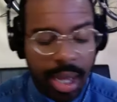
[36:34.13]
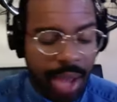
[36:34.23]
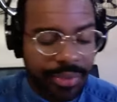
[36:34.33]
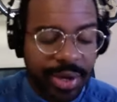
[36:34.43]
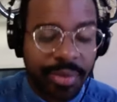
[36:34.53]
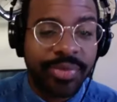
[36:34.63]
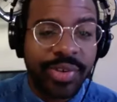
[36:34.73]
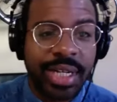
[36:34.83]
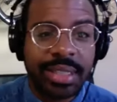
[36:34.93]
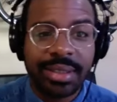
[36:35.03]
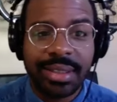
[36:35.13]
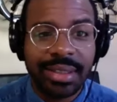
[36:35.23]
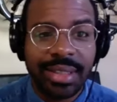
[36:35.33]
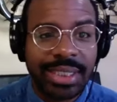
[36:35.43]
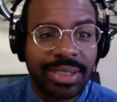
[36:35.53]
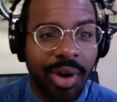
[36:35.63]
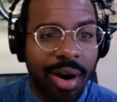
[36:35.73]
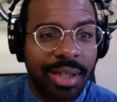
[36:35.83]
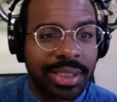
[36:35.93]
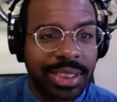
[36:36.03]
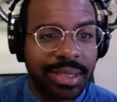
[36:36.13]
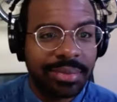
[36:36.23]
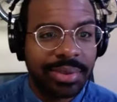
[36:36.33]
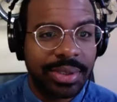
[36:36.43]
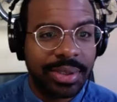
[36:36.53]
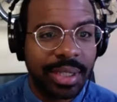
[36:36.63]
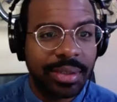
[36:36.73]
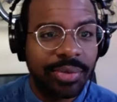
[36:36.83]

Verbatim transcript: I've dealt with very lots of hardships, you know,